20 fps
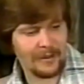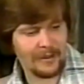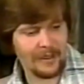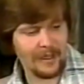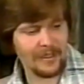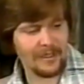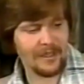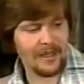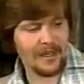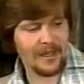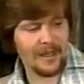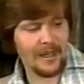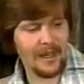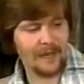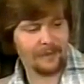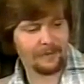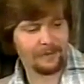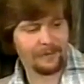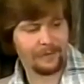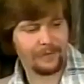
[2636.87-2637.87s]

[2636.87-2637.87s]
Let's sing that.